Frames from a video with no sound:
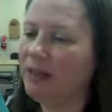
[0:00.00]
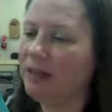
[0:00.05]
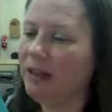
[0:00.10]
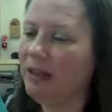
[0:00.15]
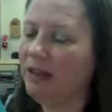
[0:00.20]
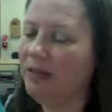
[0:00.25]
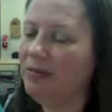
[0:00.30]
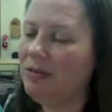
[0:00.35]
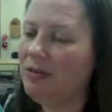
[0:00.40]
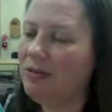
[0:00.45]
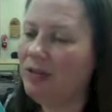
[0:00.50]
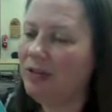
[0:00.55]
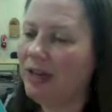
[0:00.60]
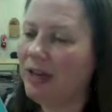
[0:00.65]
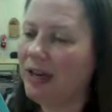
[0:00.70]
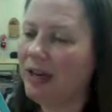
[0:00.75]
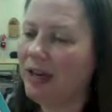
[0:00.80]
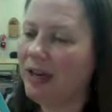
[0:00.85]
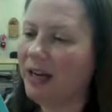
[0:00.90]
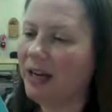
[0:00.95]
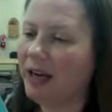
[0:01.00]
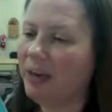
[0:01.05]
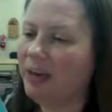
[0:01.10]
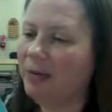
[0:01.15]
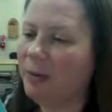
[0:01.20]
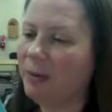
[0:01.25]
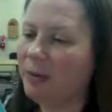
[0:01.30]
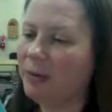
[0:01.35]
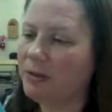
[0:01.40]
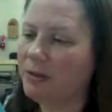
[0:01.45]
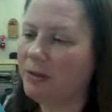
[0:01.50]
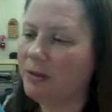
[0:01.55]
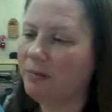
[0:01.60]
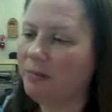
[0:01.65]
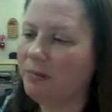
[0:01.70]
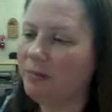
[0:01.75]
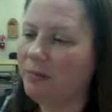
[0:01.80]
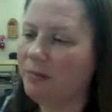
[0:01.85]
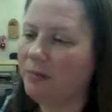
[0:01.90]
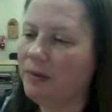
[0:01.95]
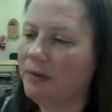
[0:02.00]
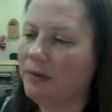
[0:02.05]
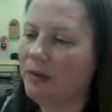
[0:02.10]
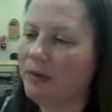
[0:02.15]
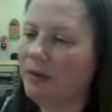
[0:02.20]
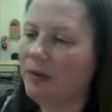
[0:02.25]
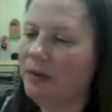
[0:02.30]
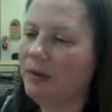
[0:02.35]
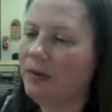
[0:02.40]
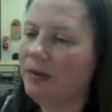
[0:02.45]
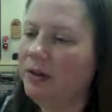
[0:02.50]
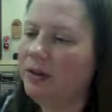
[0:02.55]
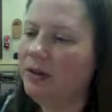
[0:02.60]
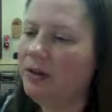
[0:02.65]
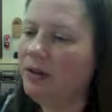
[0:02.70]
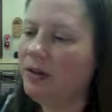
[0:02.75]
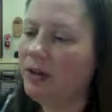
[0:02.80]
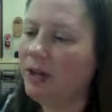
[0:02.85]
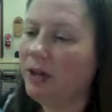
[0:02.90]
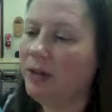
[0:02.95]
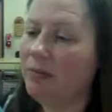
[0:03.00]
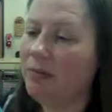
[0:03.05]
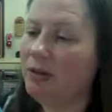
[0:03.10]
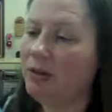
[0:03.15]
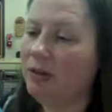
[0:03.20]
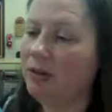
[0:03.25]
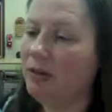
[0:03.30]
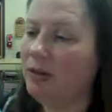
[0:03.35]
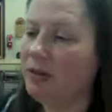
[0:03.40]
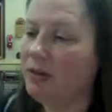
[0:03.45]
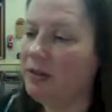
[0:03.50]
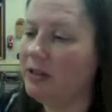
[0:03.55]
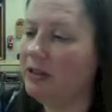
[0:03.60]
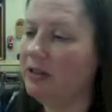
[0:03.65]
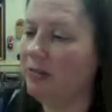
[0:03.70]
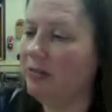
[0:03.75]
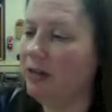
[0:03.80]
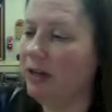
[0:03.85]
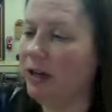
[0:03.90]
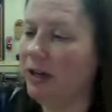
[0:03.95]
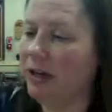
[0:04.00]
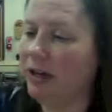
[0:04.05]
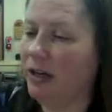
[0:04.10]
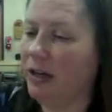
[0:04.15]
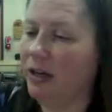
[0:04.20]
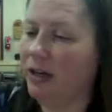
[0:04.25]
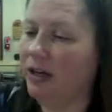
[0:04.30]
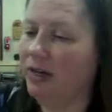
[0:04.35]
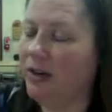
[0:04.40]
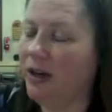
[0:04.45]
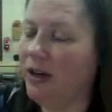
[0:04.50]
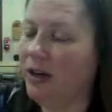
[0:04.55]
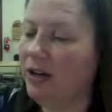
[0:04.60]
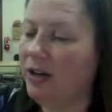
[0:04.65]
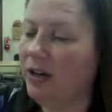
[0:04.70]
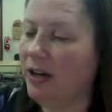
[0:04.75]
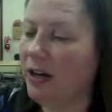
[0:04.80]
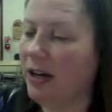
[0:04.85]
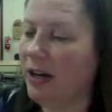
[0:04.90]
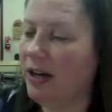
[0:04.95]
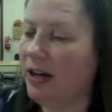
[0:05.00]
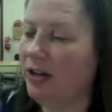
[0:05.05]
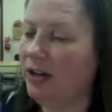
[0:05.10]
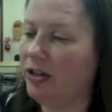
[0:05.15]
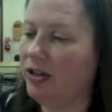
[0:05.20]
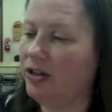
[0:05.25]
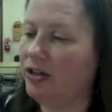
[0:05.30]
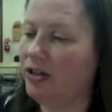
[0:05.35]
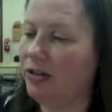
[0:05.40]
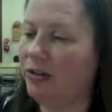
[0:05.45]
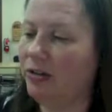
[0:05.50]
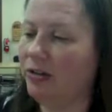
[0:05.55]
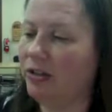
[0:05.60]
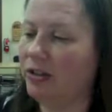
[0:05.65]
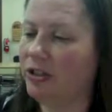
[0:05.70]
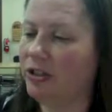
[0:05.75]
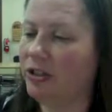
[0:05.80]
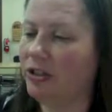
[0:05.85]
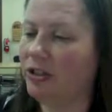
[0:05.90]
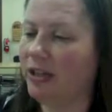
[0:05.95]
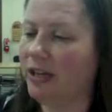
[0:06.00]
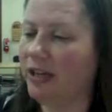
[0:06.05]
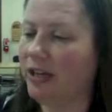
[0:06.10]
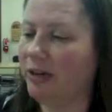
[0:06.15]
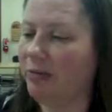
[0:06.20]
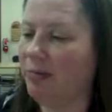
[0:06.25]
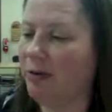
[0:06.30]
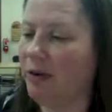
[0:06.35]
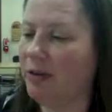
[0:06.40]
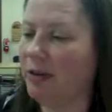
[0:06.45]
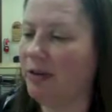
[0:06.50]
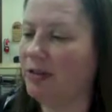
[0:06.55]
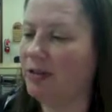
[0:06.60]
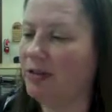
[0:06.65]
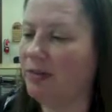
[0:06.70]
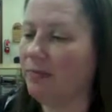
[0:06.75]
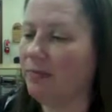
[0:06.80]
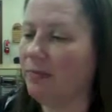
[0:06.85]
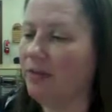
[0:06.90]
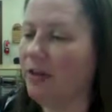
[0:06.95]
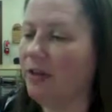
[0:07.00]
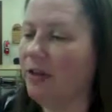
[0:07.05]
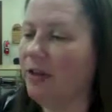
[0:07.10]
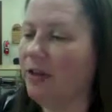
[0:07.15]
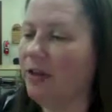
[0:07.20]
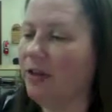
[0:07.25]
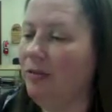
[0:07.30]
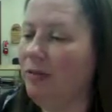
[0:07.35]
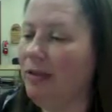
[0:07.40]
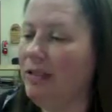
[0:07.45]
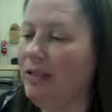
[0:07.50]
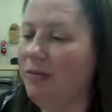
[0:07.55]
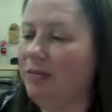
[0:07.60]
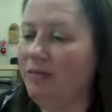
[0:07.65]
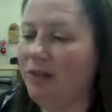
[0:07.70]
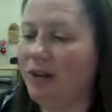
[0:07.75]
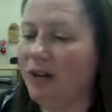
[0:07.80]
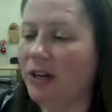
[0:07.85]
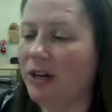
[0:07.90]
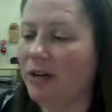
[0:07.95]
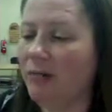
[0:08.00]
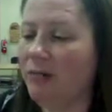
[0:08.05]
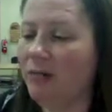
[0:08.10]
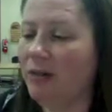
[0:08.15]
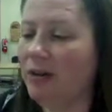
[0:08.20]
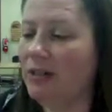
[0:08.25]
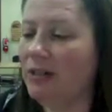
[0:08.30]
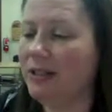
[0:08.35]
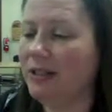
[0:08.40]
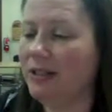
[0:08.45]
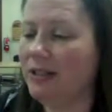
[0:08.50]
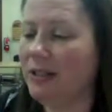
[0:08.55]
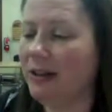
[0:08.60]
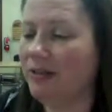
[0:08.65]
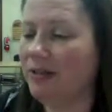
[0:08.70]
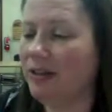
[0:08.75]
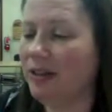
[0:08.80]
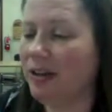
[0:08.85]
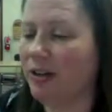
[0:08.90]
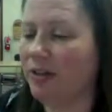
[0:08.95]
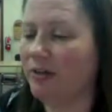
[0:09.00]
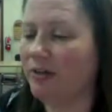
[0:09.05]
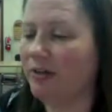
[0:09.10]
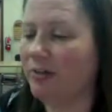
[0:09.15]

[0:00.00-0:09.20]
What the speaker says: He was just like any other person. Julio, Mr. Herbertson went on, you've got a good head on your shoulders, just like your brothers. You made some very good points this afternoon.